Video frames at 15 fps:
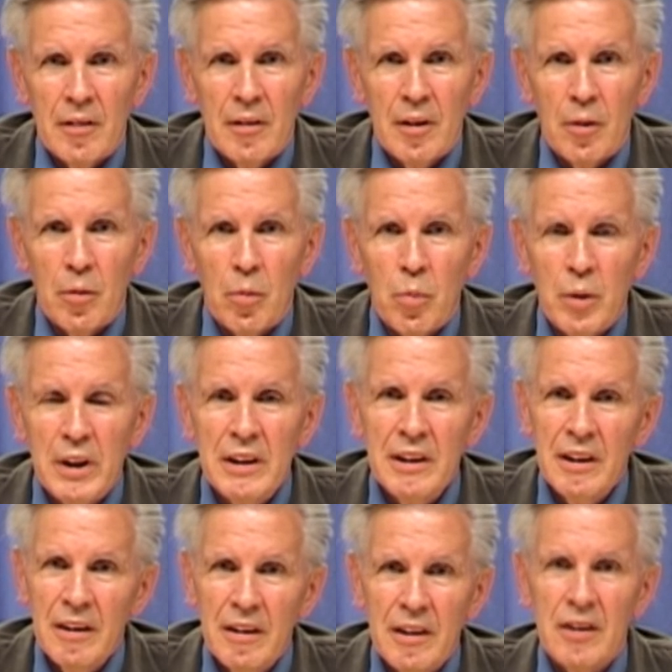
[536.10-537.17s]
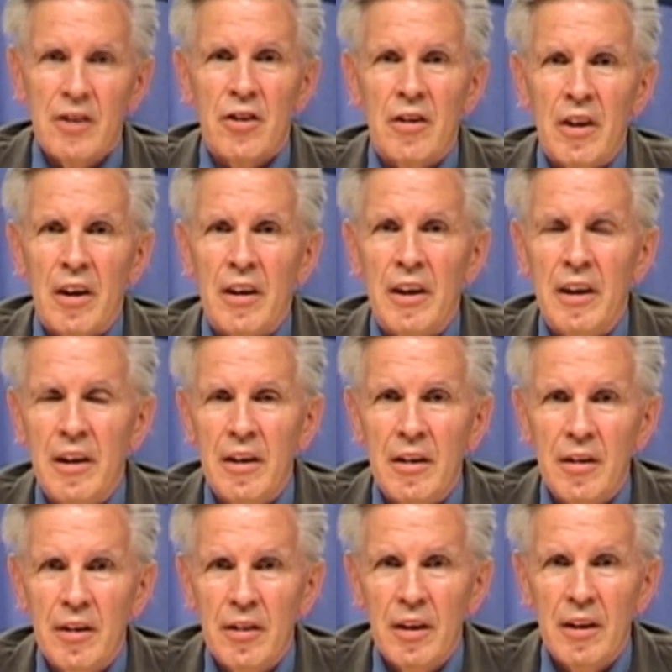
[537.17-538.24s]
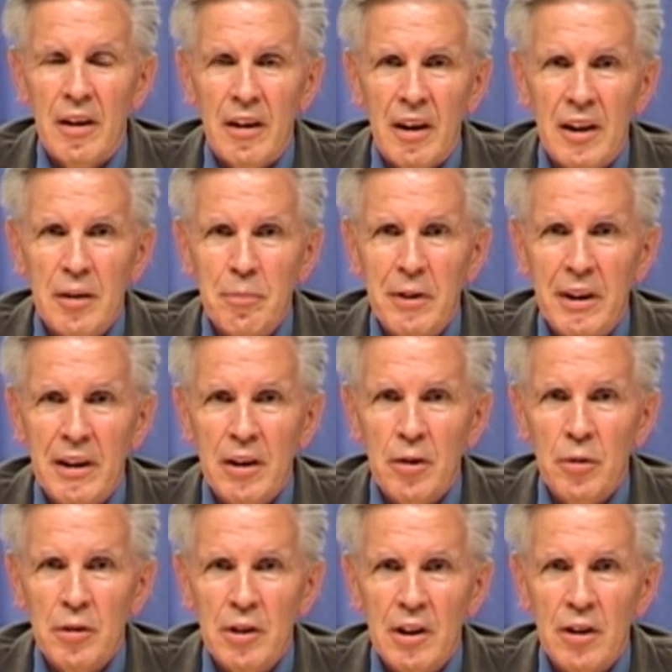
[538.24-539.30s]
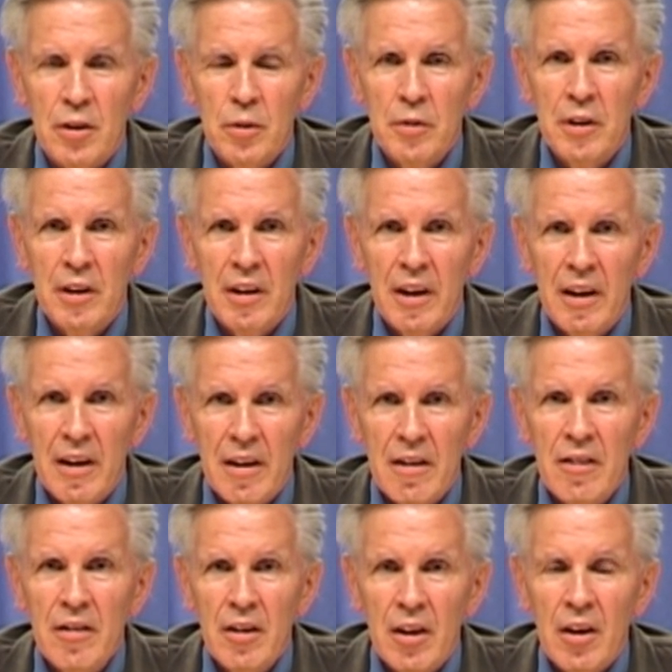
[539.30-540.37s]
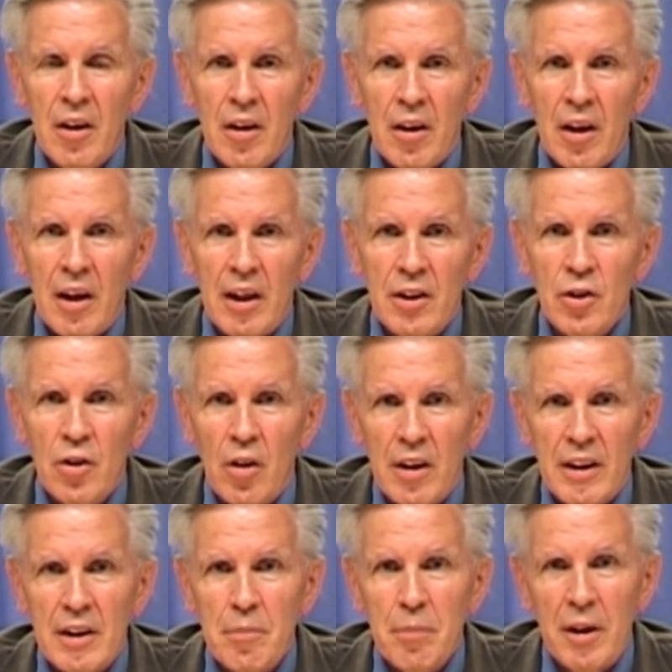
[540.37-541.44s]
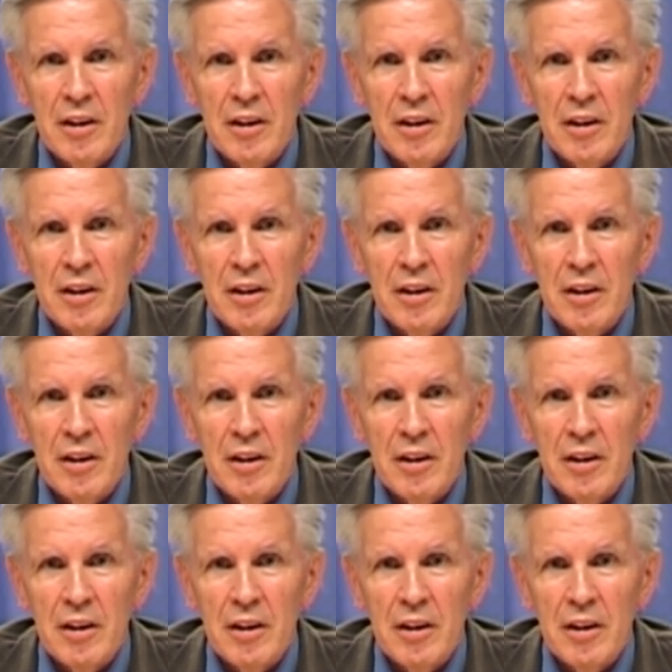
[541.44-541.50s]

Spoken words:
You know, we see this drug as being used in routine care as early as